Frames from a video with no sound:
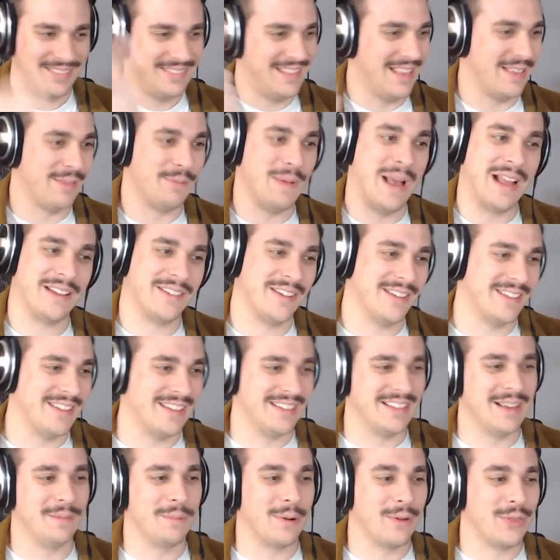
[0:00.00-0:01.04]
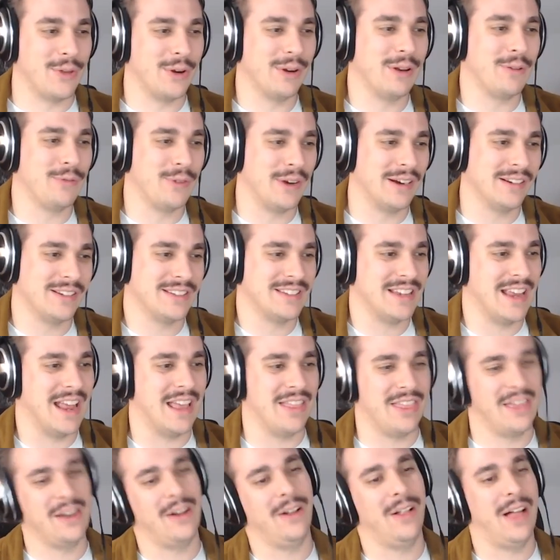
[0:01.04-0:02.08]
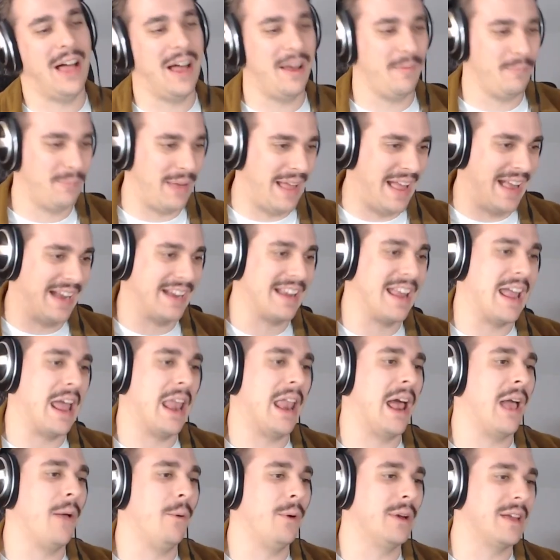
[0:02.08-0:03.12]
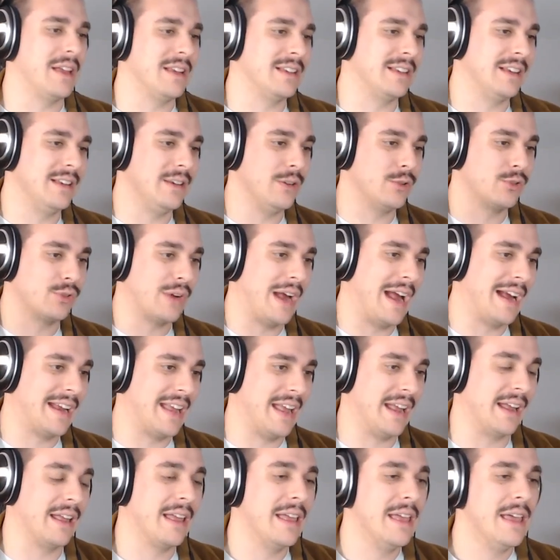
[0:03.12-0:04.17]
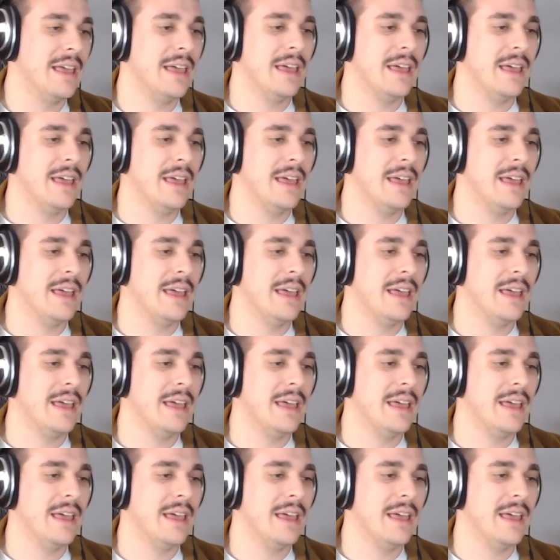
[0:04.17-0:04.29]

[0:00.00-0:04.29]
this match is December 31st. And then I'll hop back and I will continue tracking.